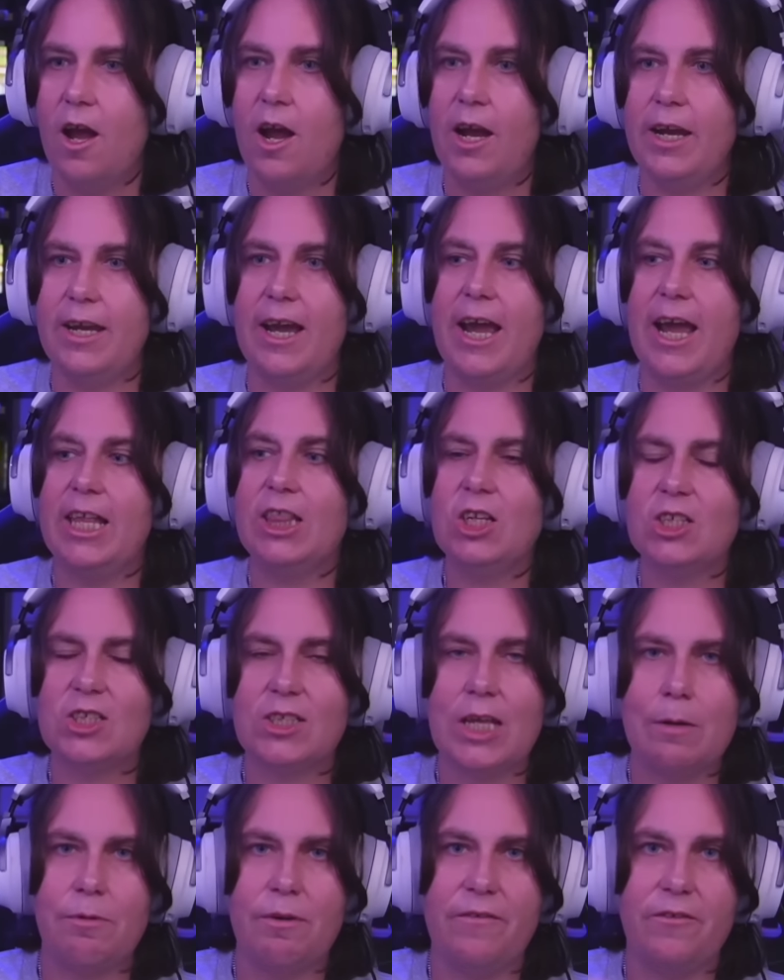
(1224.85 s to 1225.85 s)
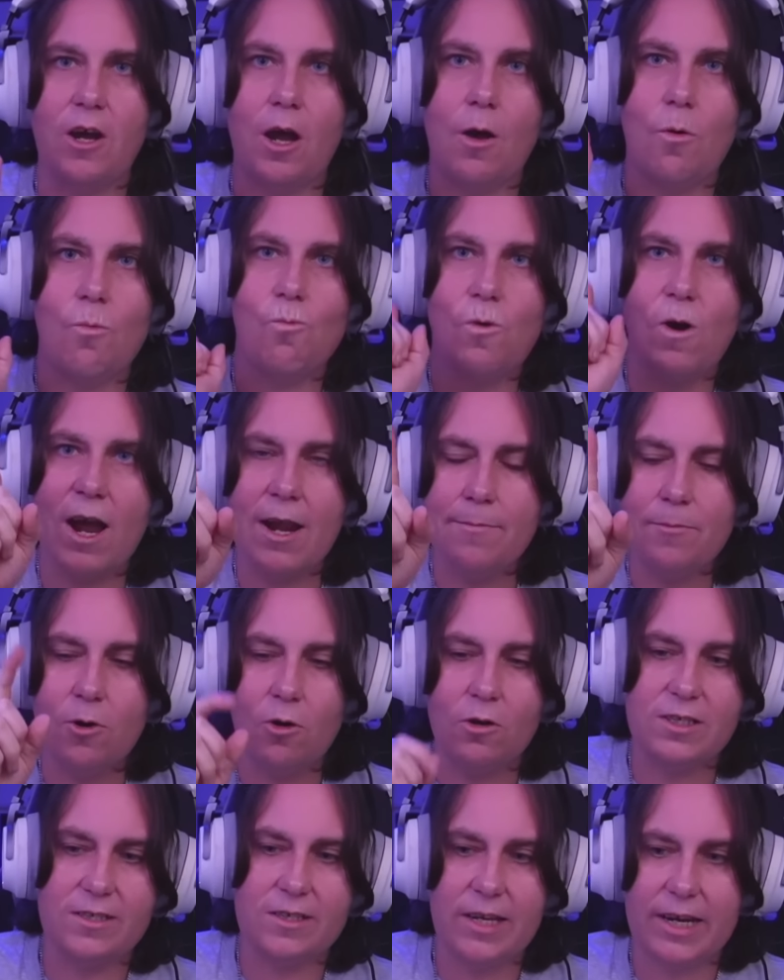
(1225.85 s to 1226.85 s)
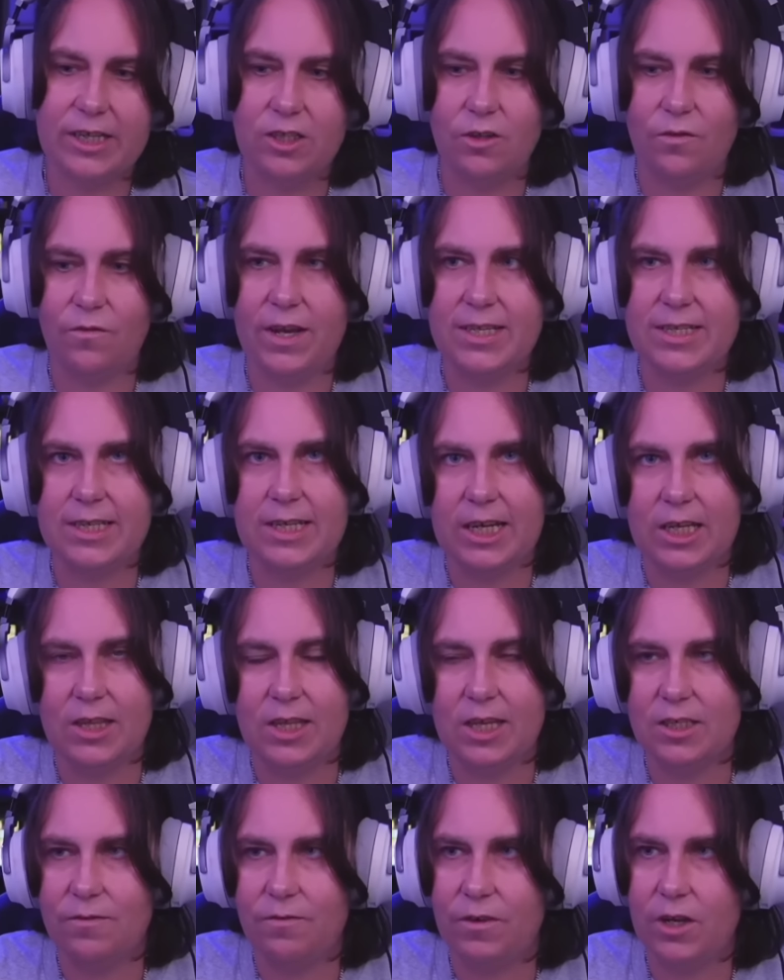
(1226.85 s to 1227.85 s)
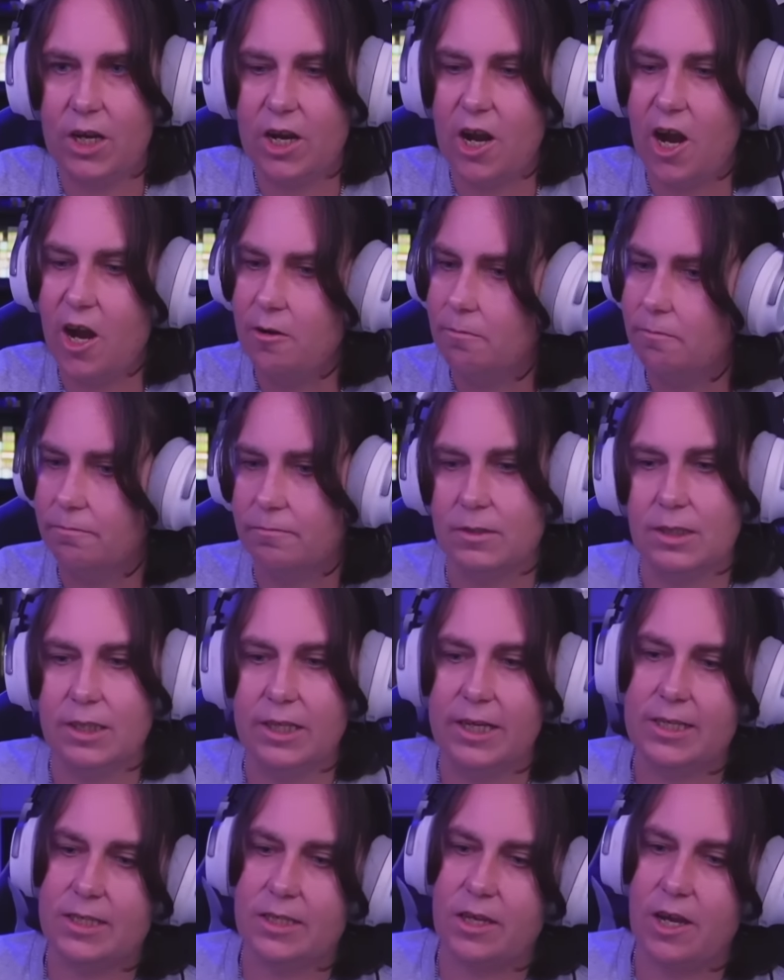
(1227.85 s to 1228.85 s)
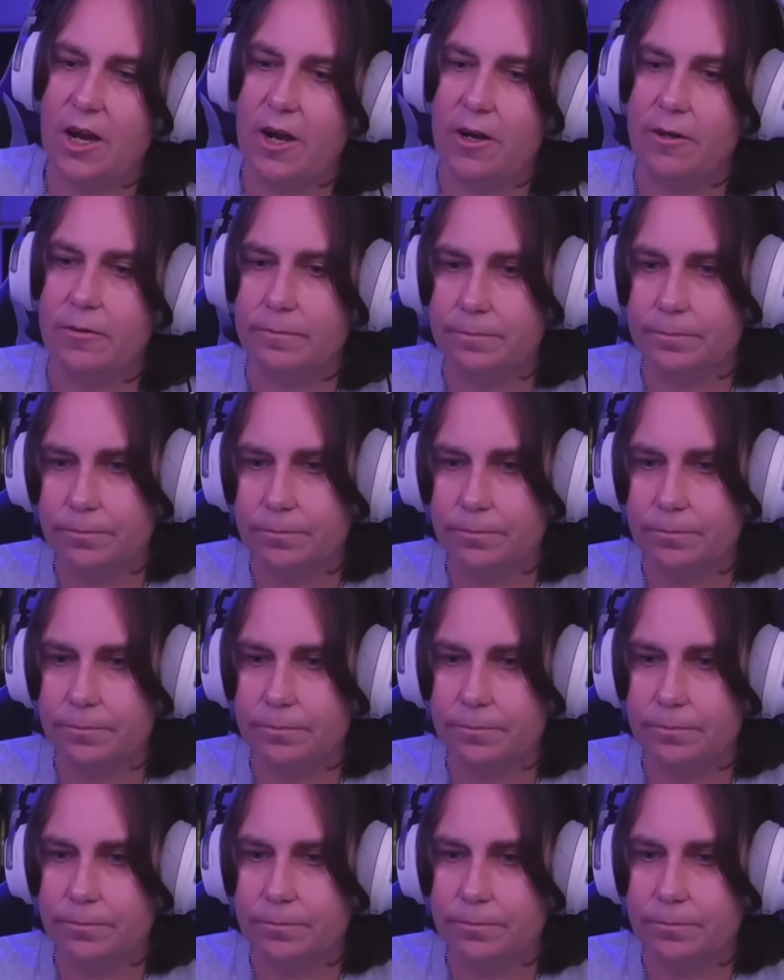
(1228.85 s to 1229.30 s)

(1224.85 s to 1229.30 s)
Okay, it looks like we've got one more city to visit in this video. Let's go.